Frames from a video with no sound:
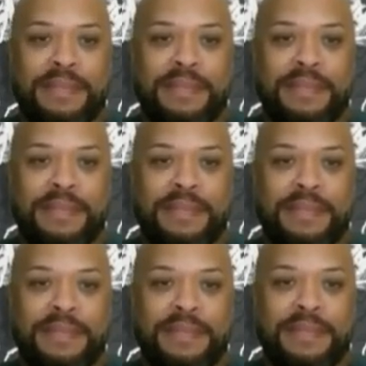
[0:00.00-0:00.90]

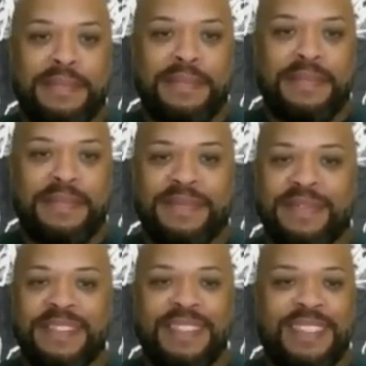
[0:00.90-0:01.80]

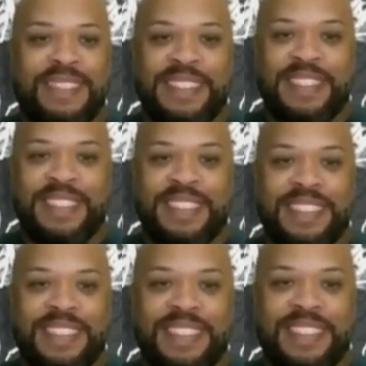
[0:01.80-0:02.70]

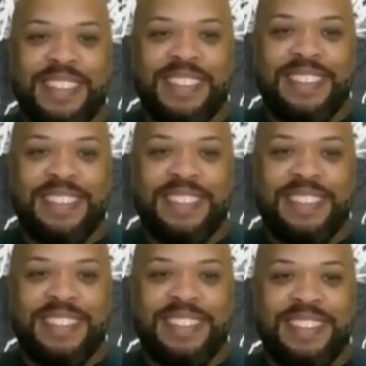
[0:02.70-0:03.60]

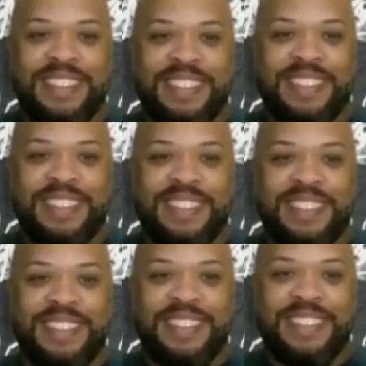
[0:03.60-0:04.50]

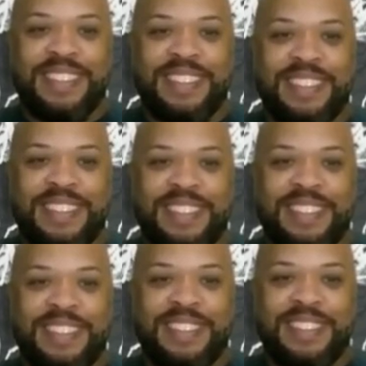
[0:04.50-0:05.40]

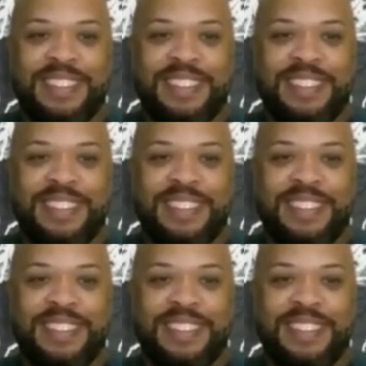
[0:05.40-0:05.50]
No words are spoken by the person on screen.